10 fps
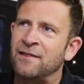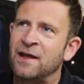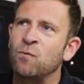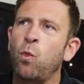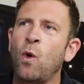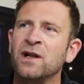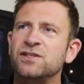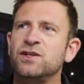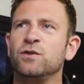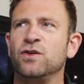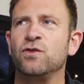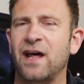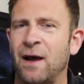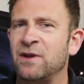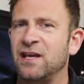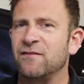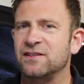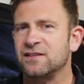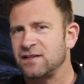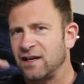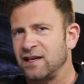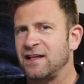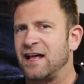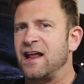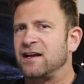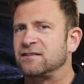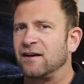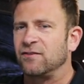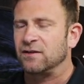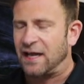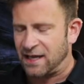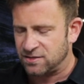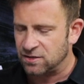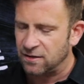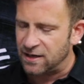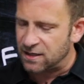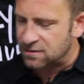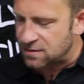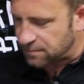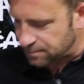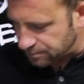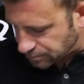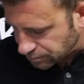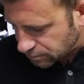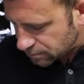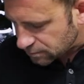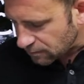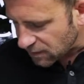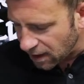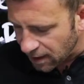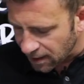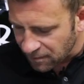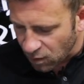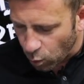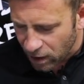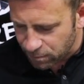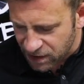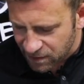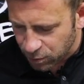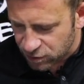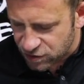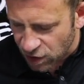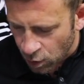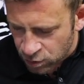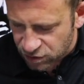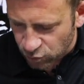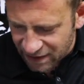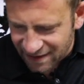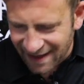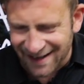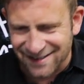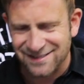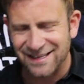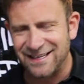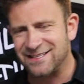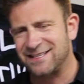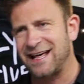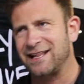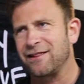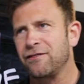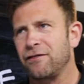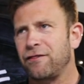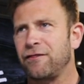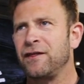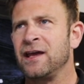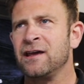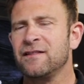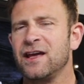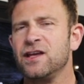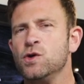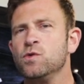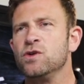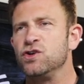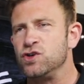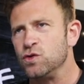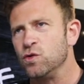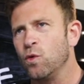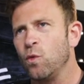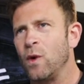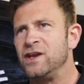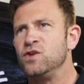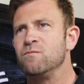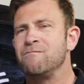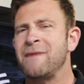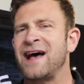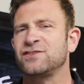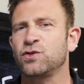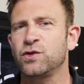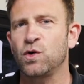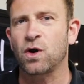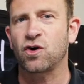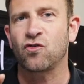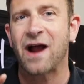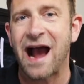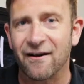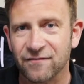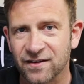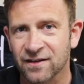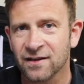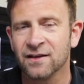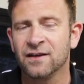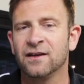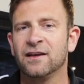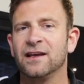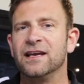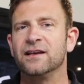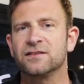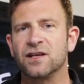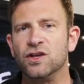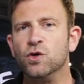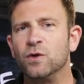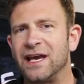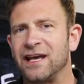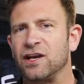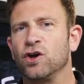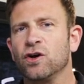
then once you do that, I'm going to give, this is, again, that next level answer is, what people don't realize is that the thing that you do when you master your craft is you get